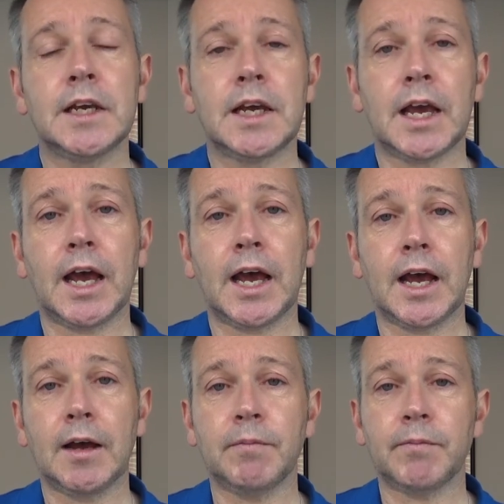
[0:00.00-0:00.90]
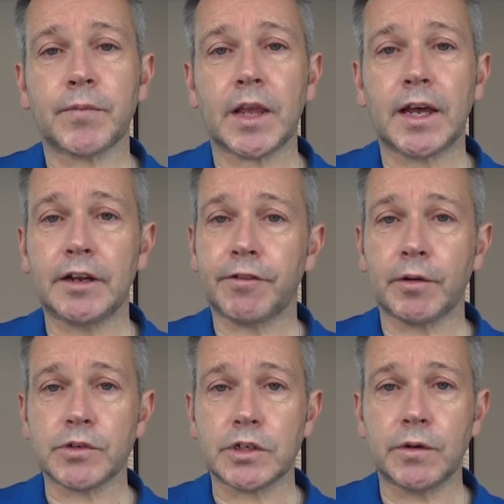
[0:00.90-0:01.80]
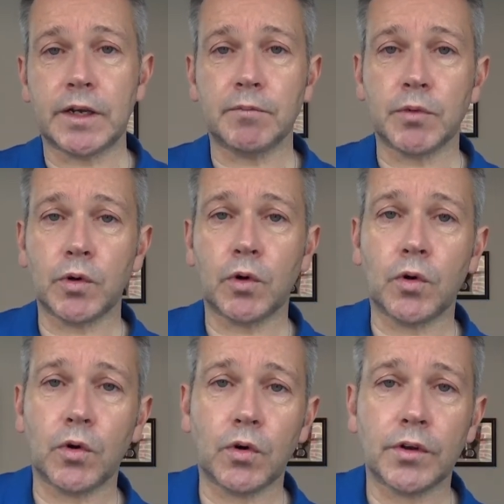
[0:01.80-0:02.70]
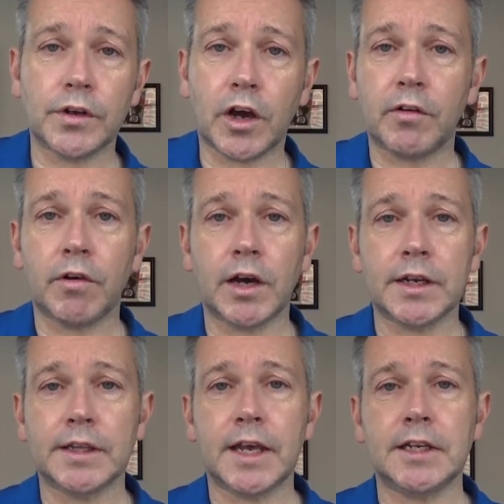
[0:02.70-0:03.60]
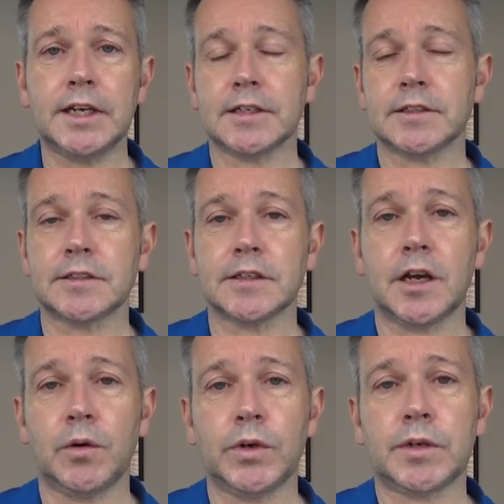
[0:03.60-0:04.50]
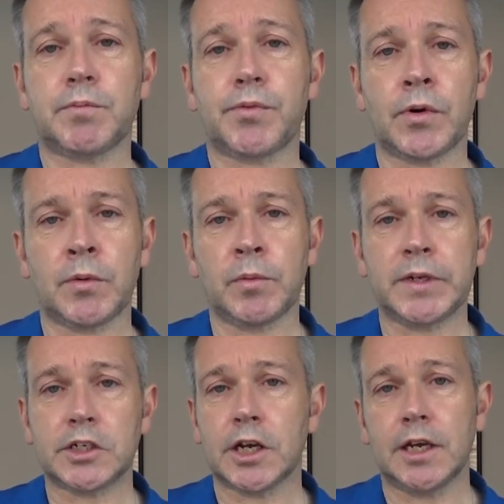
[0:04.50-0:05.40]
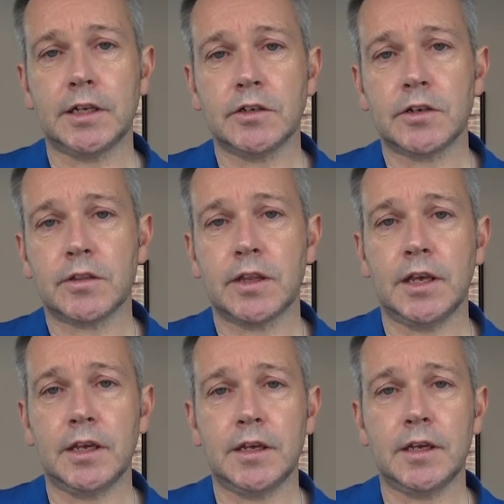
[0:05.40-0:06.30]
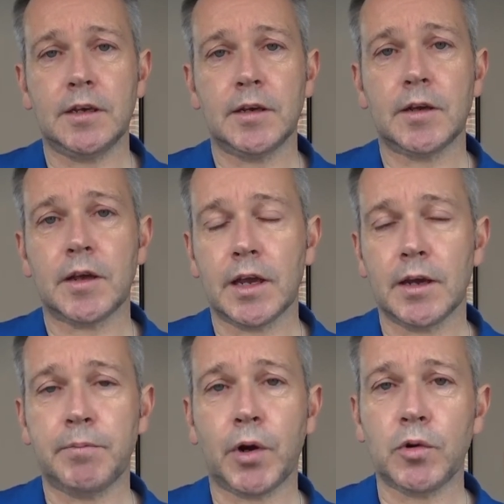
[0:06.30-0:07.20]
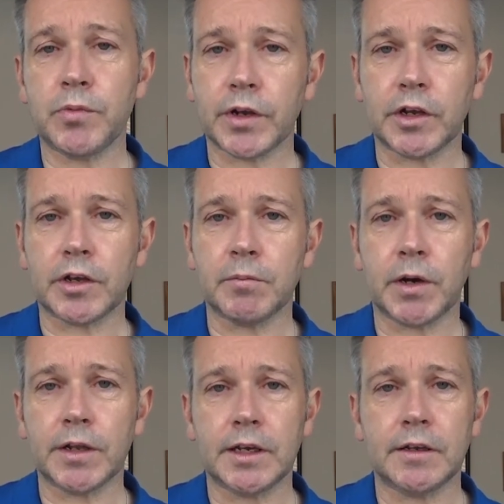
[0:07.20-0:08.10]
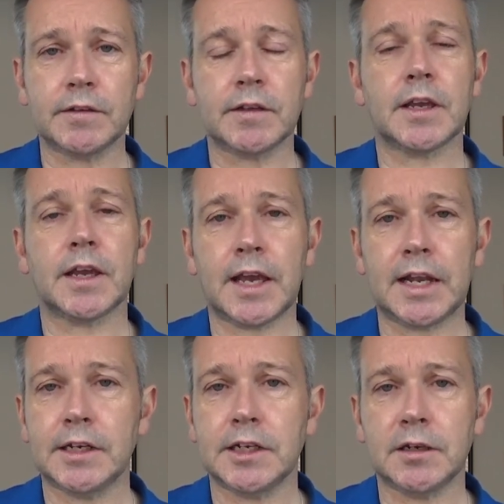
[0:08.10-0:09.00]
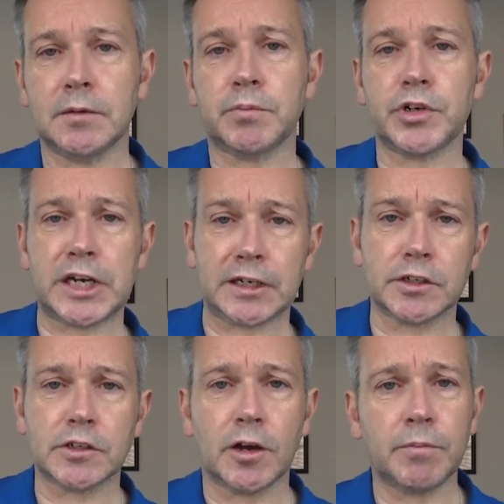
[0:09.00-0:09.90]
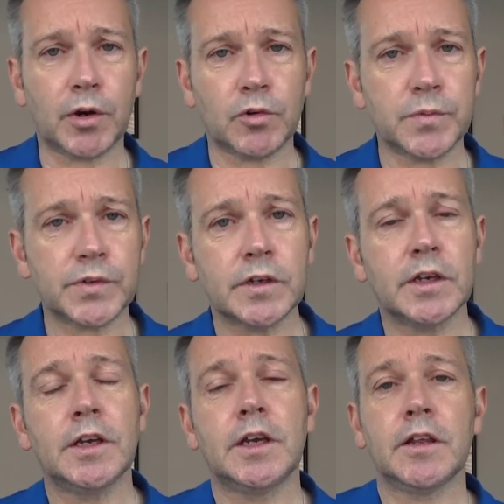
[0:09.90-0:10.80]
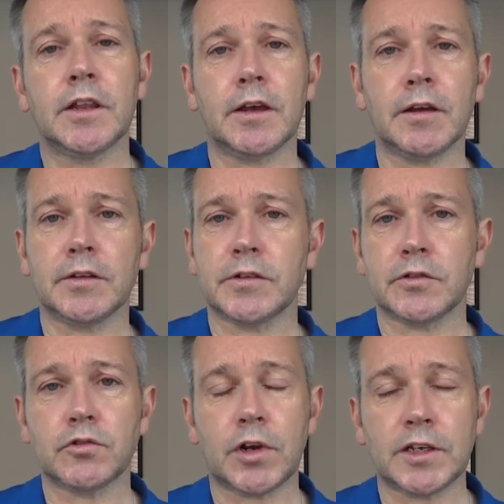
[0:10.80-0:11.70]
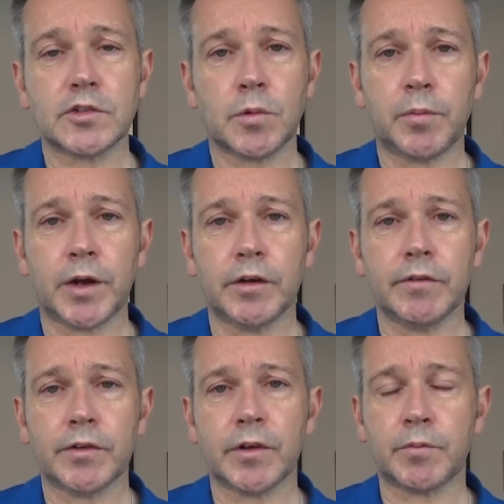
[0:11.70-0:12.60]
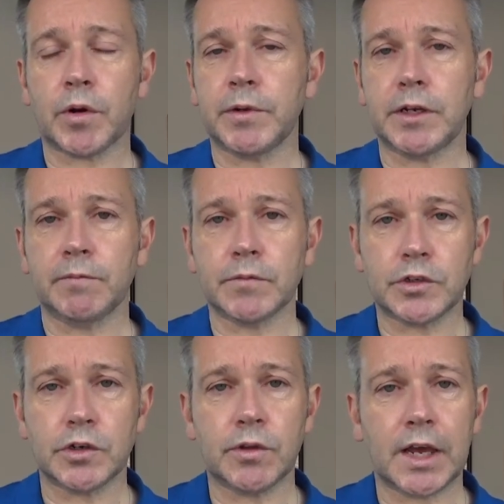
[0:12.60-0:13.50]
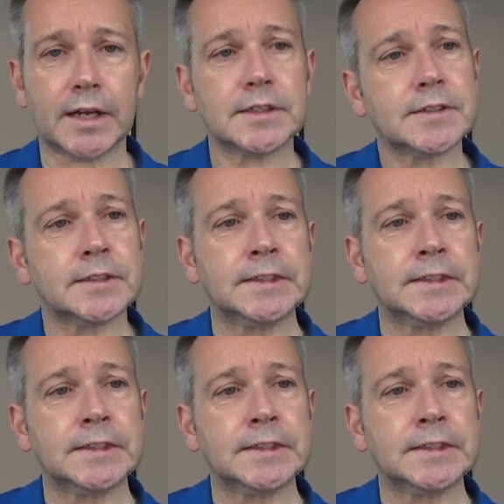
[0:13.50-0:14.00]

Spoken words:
And if I was doing more night riding, then yes, I would probably change the bulbs. I know you can buy these LED projector type bulbs as a straight swap over, so I'd probably do that.